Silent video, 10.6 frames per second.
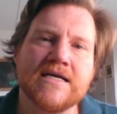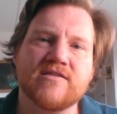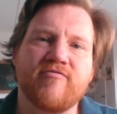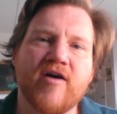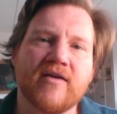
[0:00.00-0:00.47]

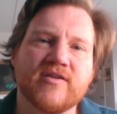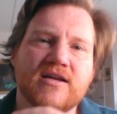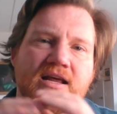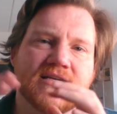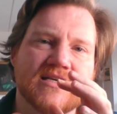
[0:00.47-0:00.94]
is the fact
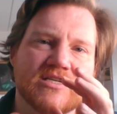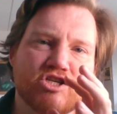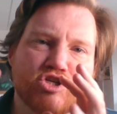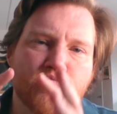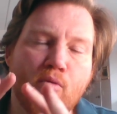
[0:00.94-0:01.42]
that it has a
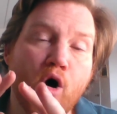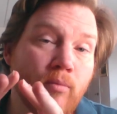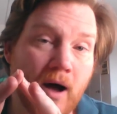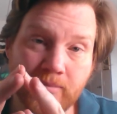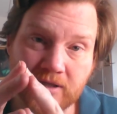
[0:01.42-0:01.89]

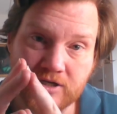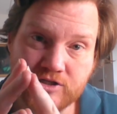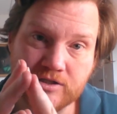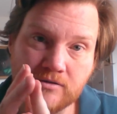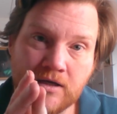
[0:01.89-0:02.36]
small
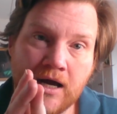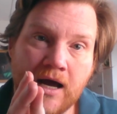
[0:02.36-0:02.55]
population.